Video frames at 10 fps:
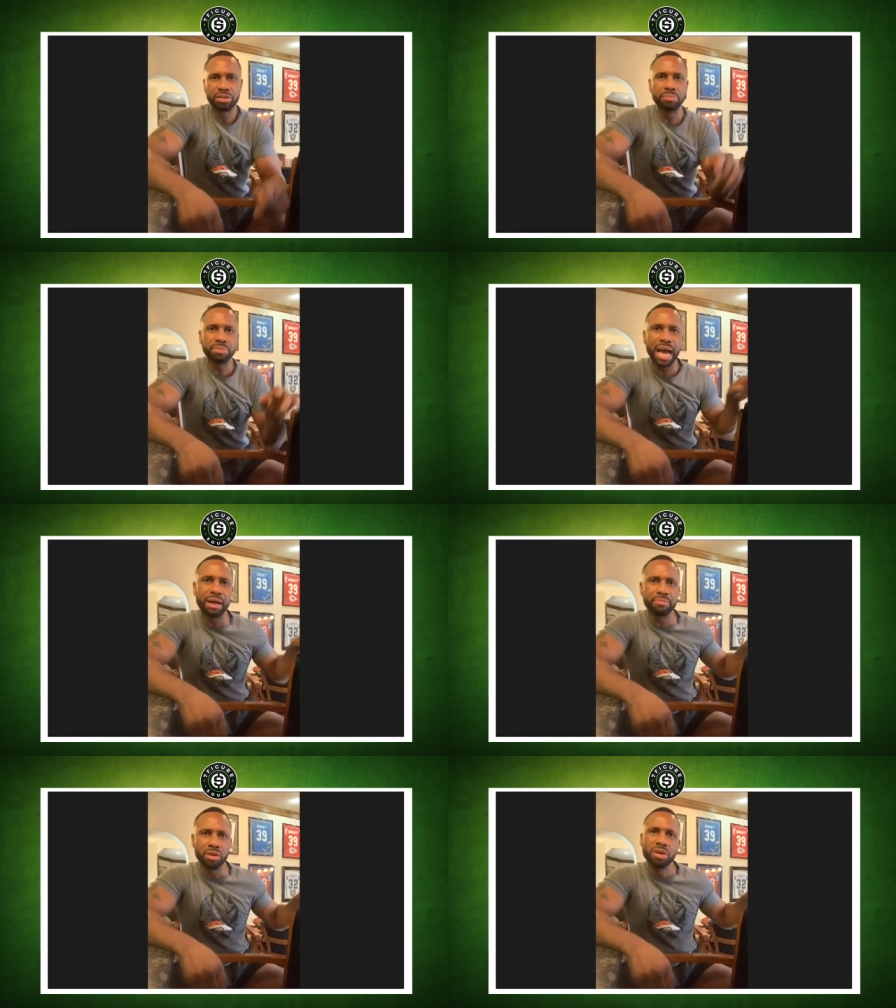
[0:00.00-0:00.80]

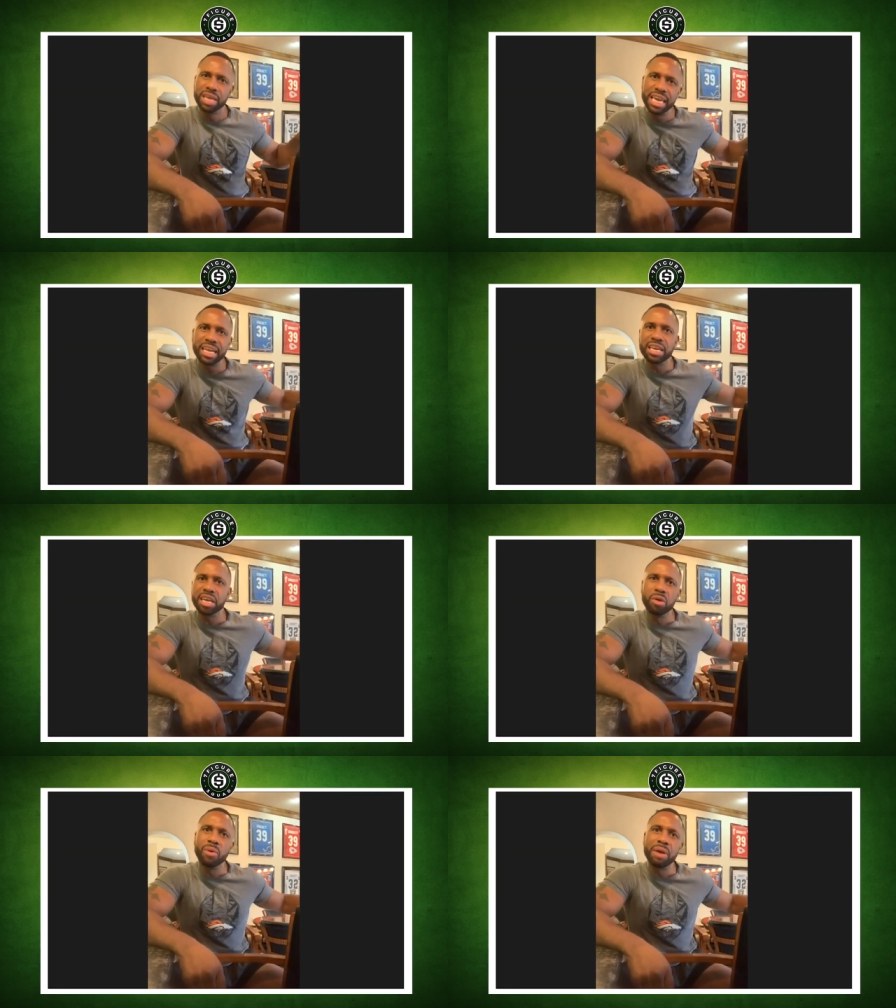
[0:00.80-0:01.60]
sometimes he can
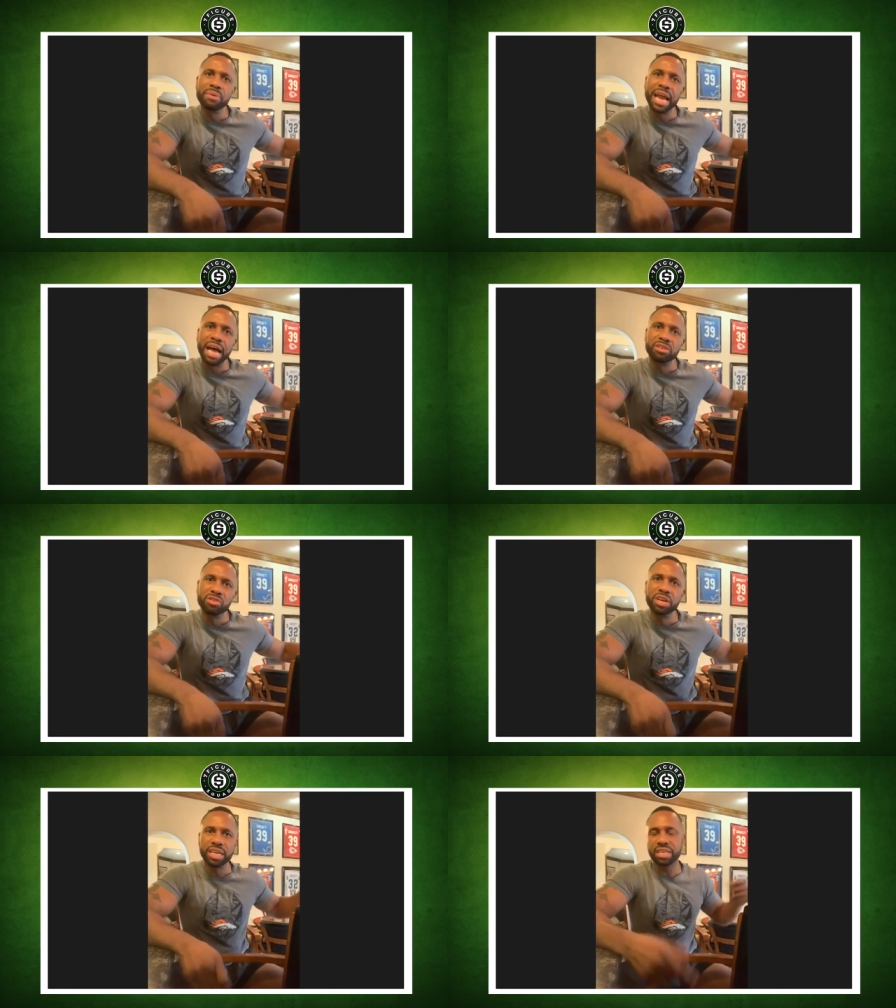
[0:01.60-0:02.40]
get away with not
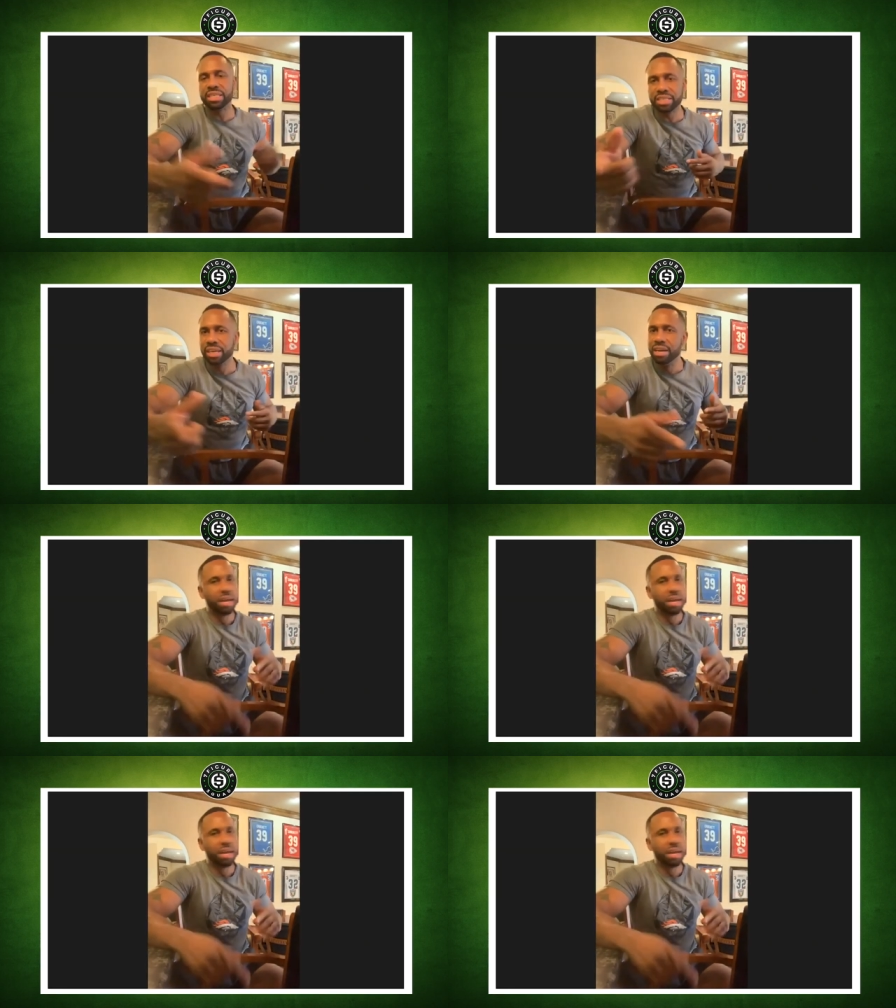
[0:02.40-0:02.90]
doing it because